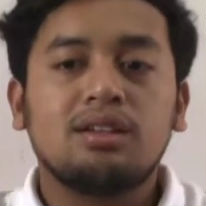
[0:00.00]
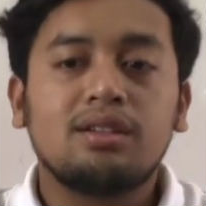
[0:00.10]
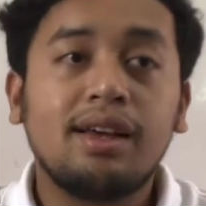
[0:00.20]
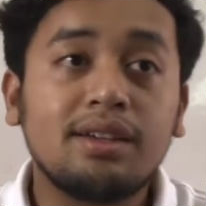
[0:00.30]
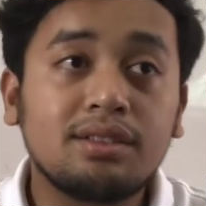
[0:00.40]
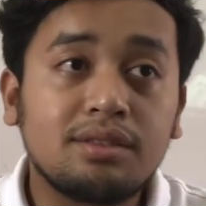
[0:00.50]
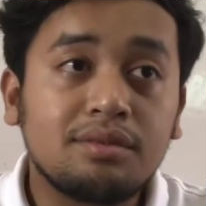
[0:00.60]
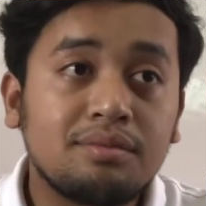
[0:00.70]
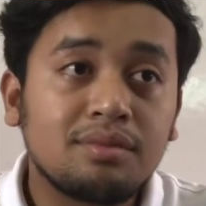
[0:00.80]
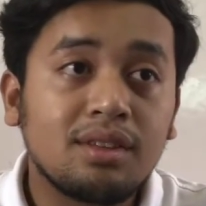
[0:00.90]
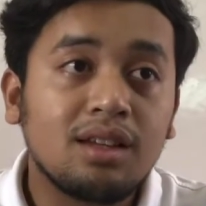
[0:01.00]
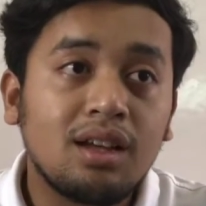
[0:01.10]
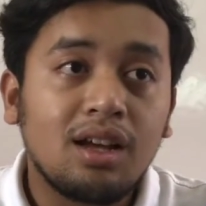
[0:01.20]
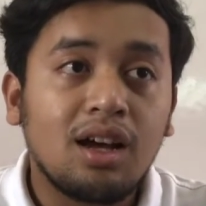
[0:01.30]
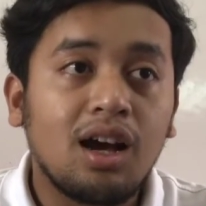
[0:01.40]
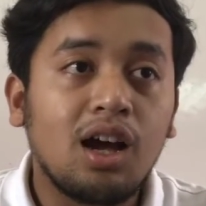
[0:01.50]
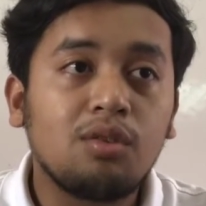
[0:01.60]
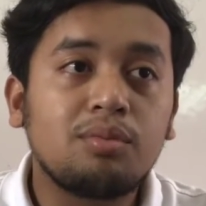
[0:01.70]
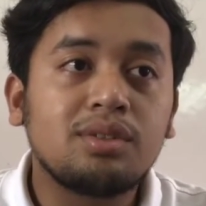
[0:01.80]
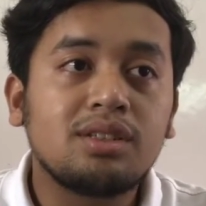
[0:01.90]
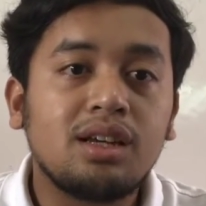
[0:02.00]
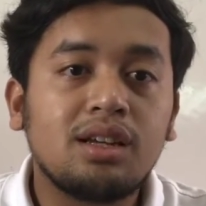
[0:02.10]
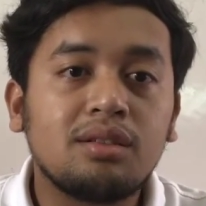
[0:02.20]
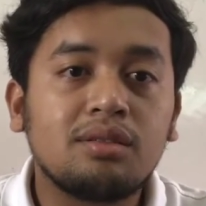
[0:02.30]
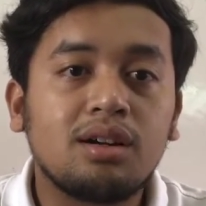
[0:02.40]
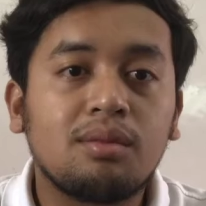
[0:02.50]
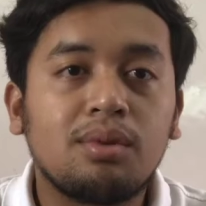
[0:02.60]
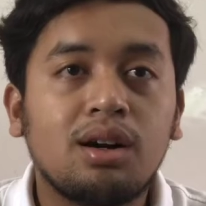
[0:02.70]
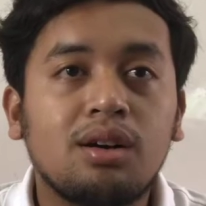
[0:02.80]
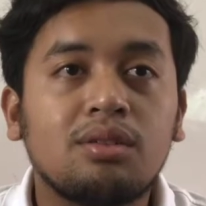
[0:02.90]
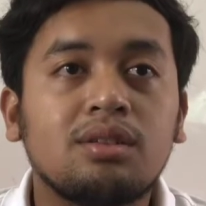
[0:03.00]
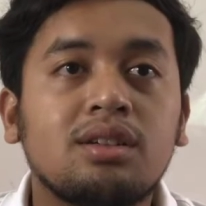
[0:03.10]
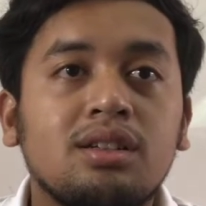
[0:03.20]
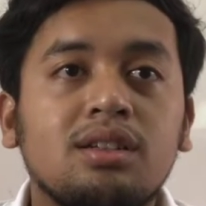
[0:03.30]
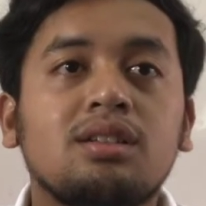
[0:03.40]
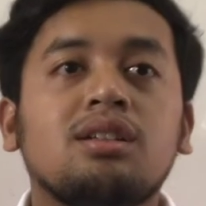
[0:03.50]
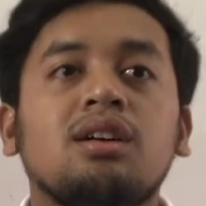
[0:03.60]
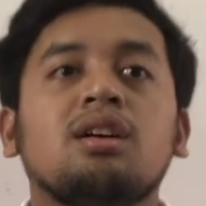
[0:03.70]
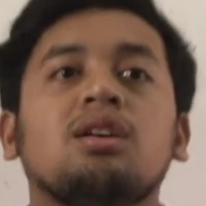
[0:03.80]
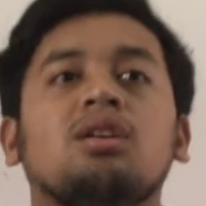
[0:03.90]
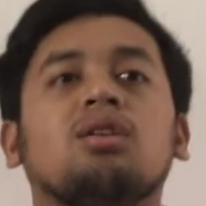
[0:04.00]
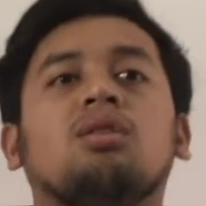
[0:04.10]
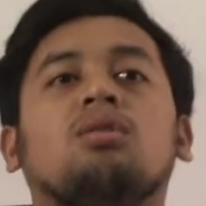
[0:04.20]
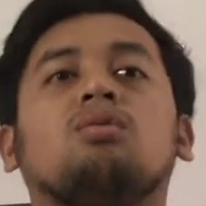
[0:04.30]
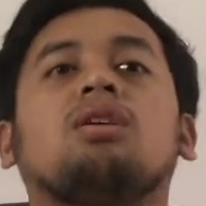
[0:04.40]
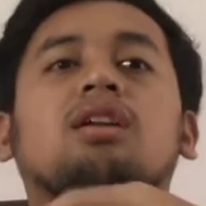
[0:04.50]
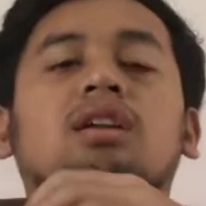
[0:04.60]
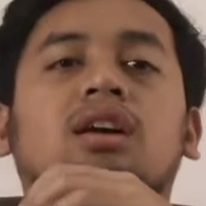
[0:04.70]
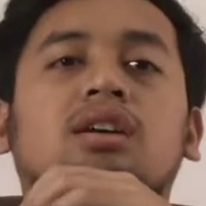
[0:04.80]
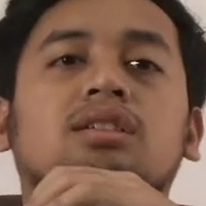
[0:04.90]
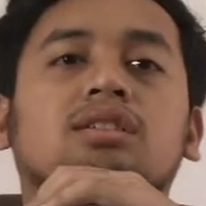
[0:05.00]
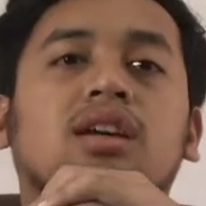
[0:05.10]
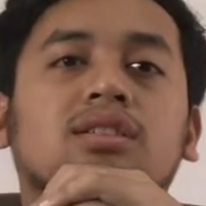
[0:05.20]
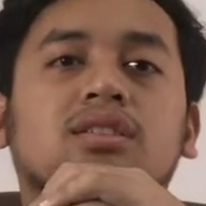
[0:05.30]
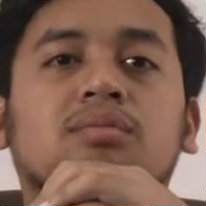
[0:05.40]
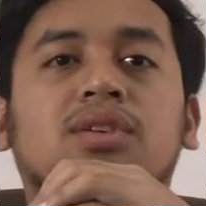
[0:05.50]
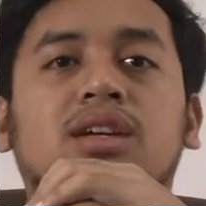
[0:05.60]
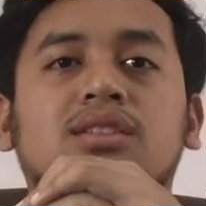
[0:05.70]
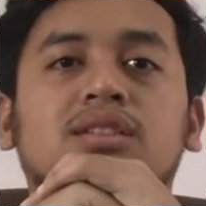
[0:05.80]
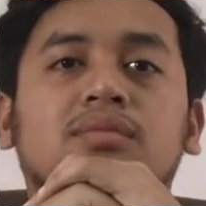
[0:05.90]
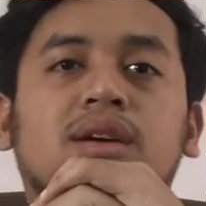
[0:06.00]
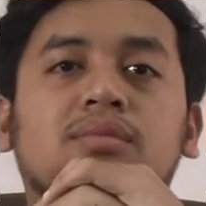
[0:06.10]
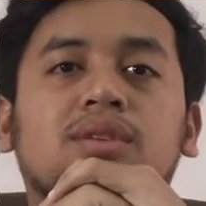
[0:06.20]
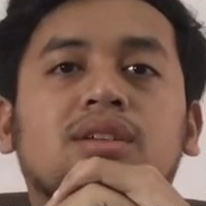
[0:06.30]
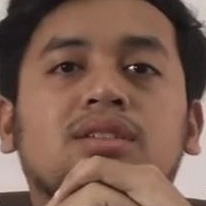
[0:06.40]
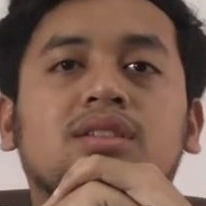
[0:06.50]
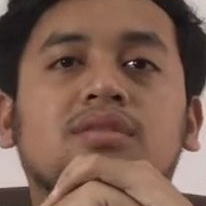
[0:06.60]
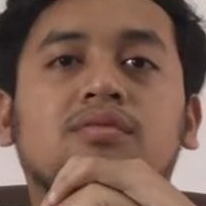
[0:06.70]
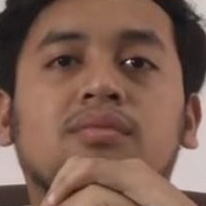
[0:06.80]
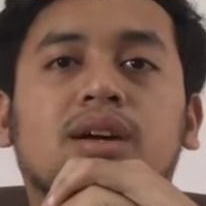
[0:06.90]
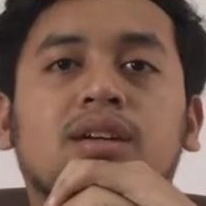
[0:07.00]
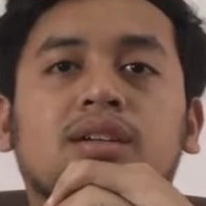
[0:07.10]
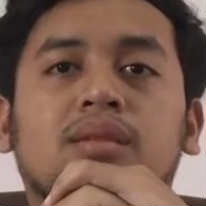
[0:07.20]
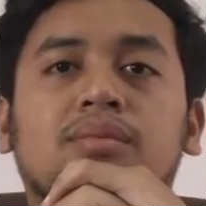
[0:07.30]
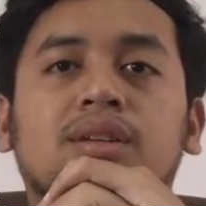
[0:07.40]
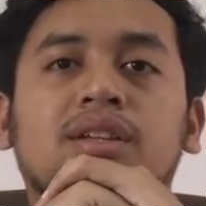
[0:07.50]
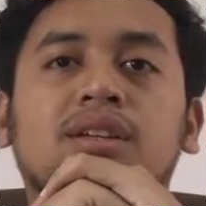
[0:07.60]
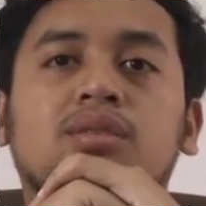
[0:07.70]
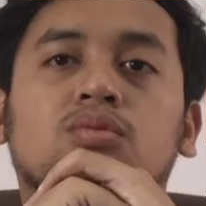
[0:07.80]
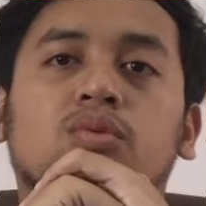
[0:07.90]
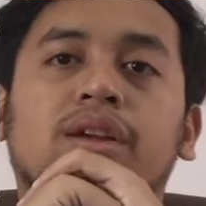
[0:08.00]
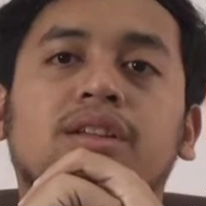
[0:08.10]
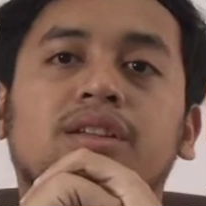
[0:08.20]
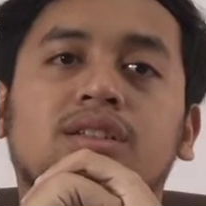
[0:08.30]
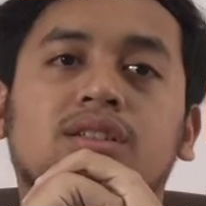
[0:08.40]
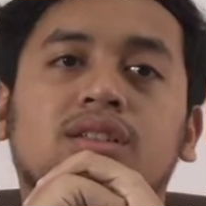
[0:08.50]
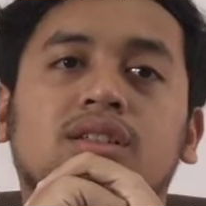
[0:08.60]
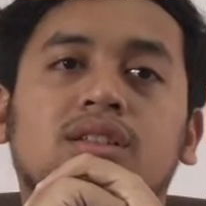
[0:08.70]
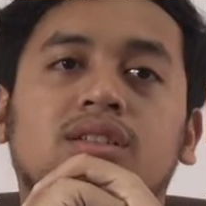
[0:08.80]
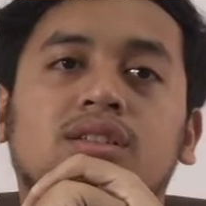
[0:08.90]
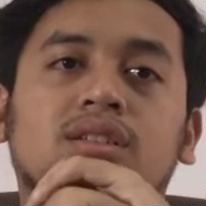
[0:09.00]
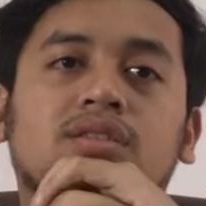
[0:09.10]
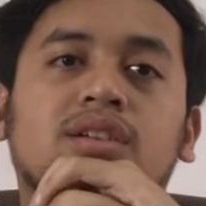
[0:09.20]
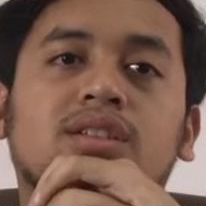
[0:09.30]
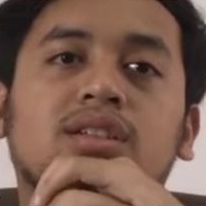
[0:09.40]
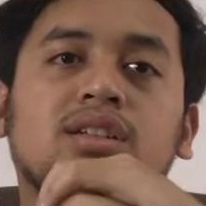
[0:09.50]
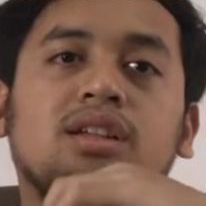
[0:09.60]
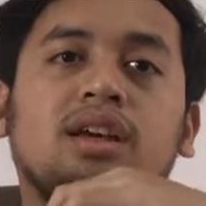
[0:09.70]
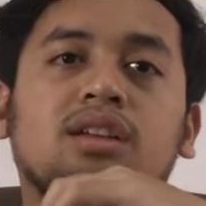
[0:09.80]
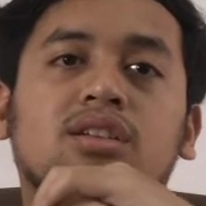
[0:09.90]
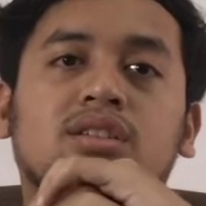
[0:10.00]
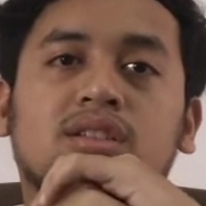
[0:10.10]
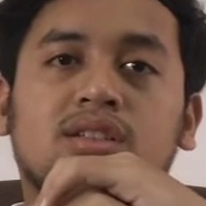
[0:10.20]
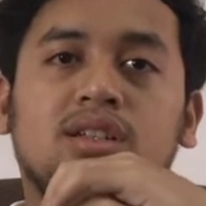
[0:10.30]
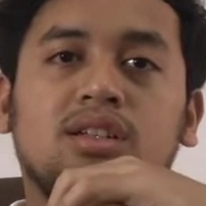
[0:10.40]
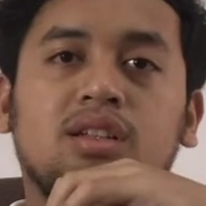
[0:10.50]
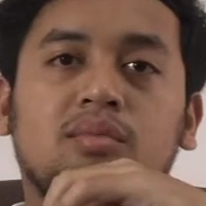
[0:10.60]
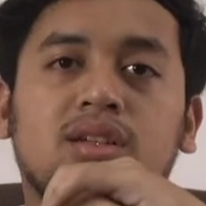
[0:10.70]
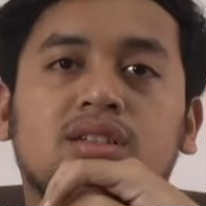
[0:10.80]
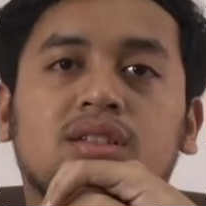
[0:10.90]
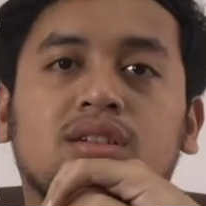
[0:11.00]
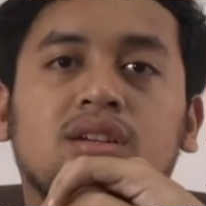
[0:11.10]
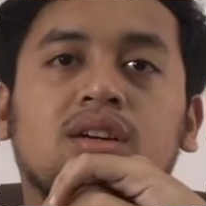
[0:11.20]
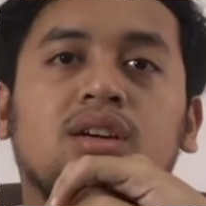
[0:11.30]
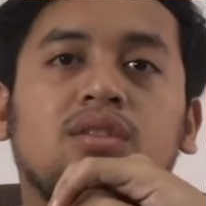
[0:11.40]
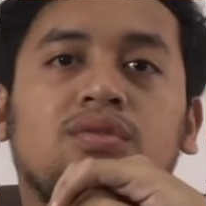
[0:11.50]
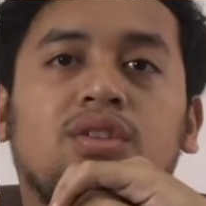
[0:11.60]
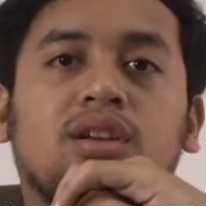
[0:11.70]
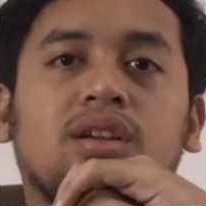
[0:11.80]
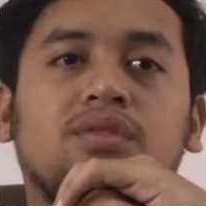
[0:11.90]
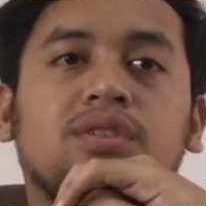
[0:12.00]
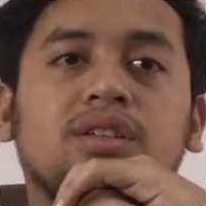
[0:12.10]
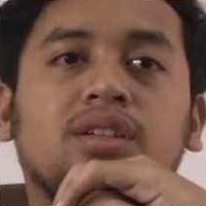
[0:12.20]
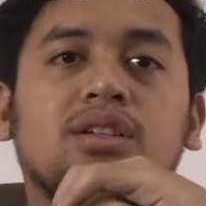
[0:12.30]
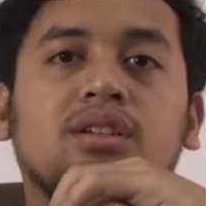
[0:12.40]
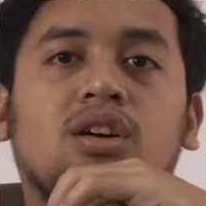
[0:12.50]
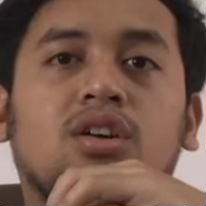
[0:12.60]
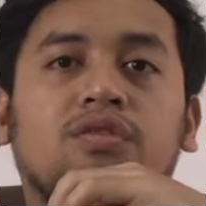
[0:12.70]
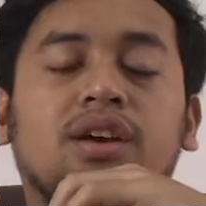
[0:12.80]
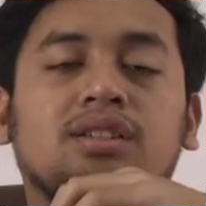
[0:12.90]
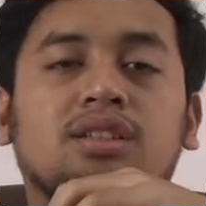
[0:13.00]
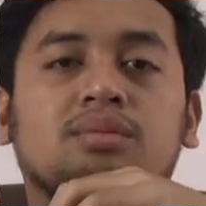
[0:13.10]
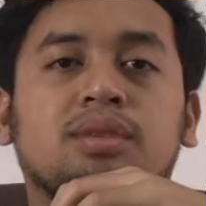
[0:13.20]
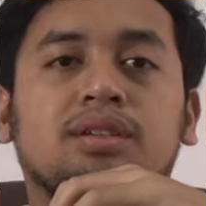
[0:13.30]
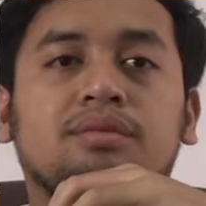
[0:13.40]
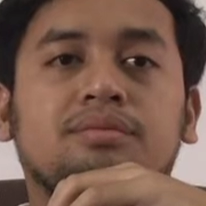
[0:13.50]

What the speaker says: Next, I will present about what are the tax implications might be received by a company when it is a resident and non-resident in Malaysia for relevant year of assessment.